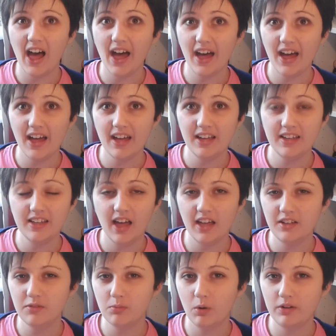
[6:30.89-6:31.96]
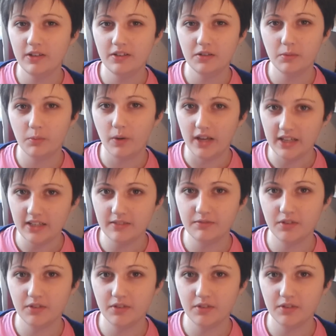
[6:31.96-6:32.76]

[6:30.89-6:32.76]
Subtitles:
I kind of wanted to wait